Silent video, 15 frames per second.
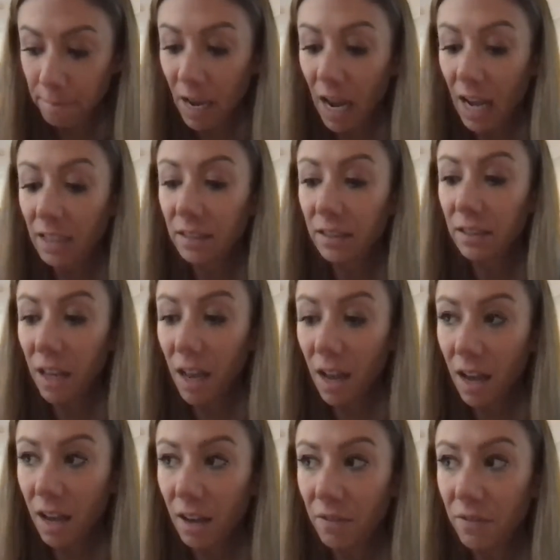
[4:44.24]
I
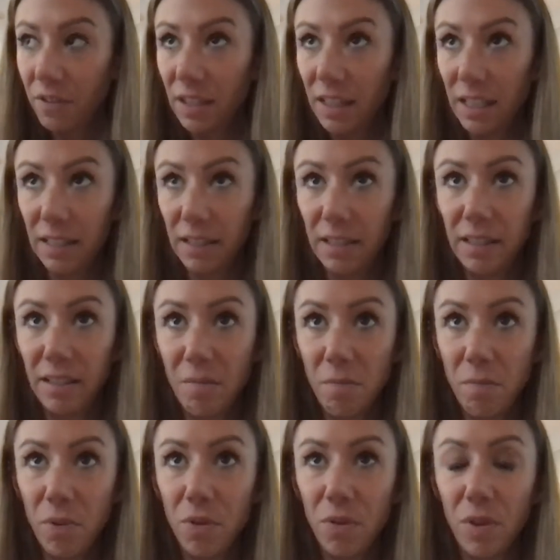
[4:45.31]
loved this
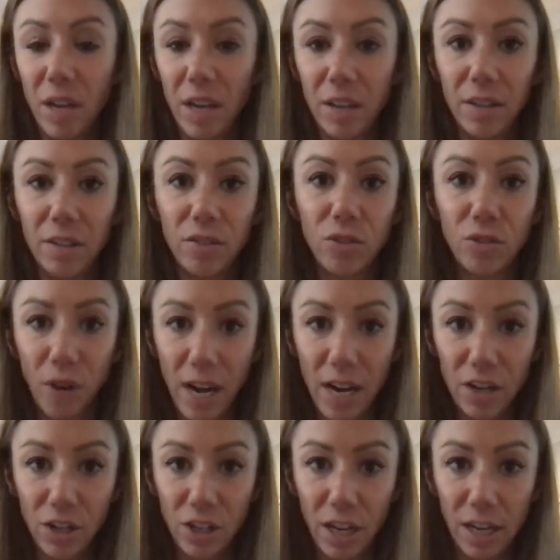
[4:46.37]
simple
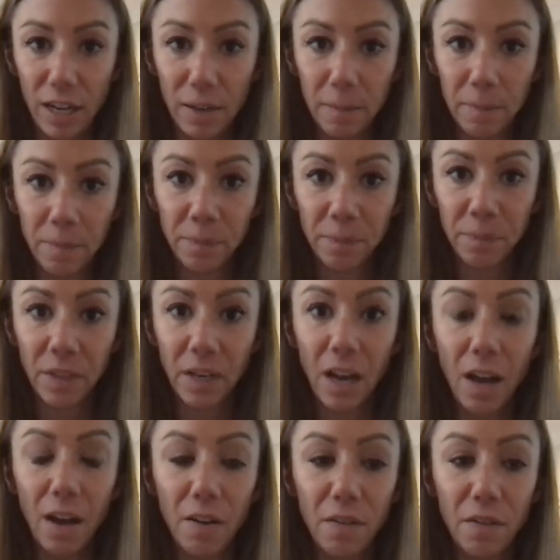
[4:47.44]
illustration
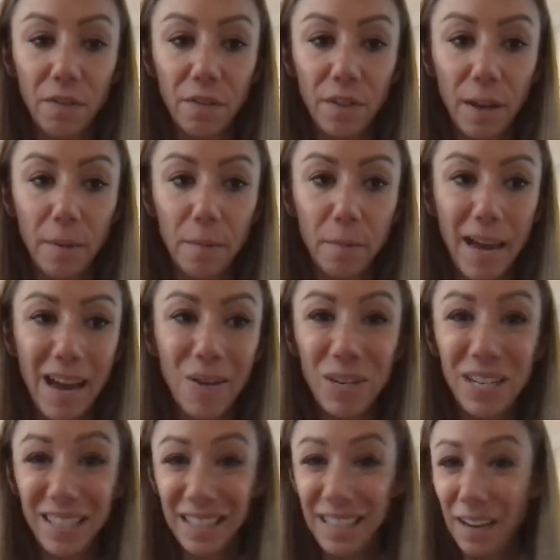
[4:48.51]
of how it
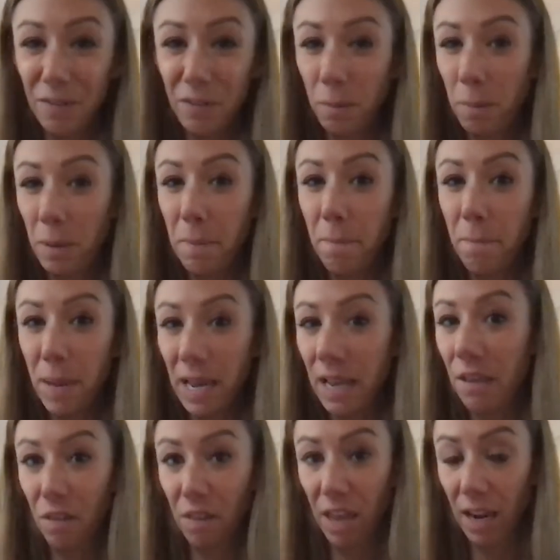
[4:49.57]
doesn't have to be
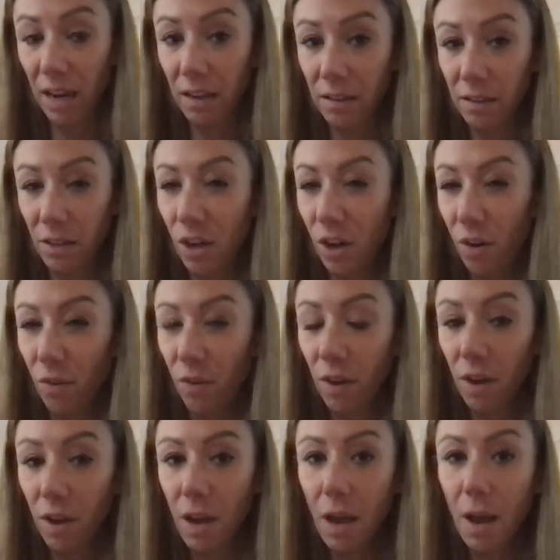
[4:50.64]
big things.
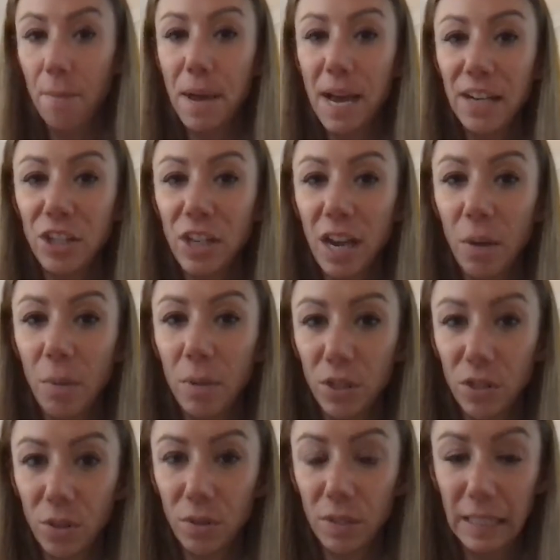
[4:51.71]
Imagine how
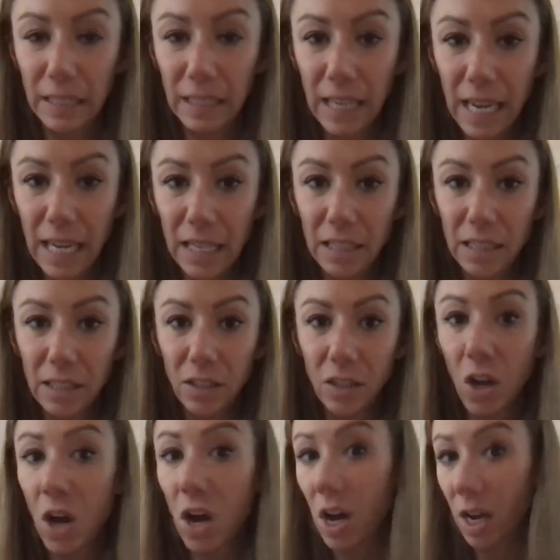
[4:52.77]
much those lids
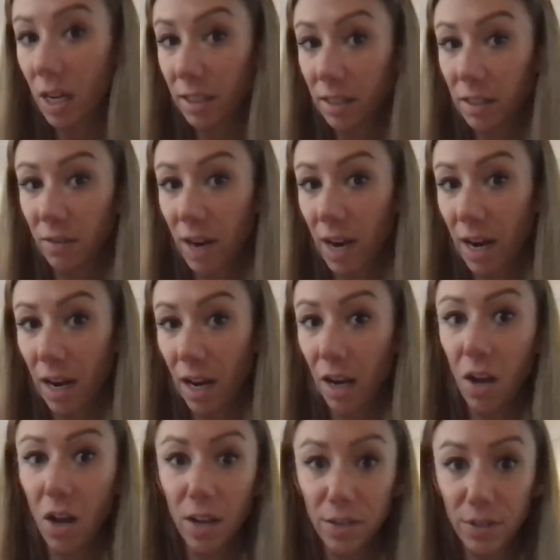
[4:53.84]
cost, right? A
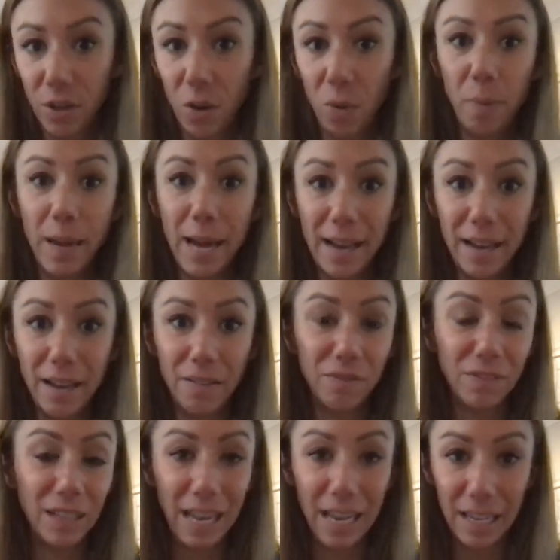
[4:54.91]
Costco pack of
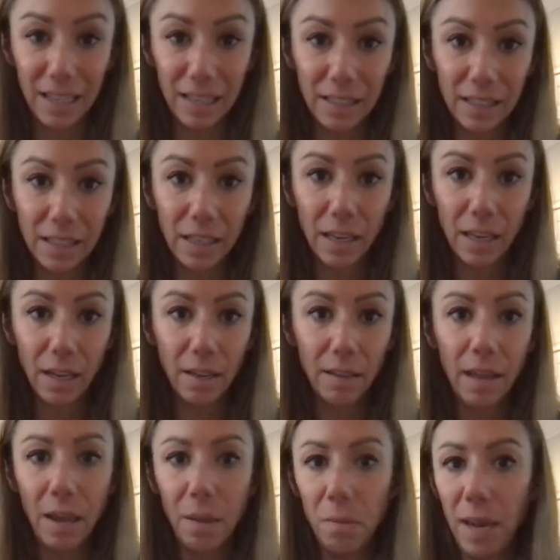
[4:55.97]
lids
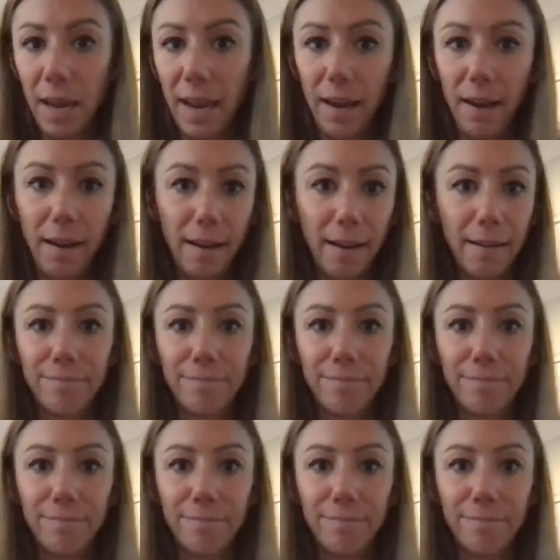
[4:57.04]
that made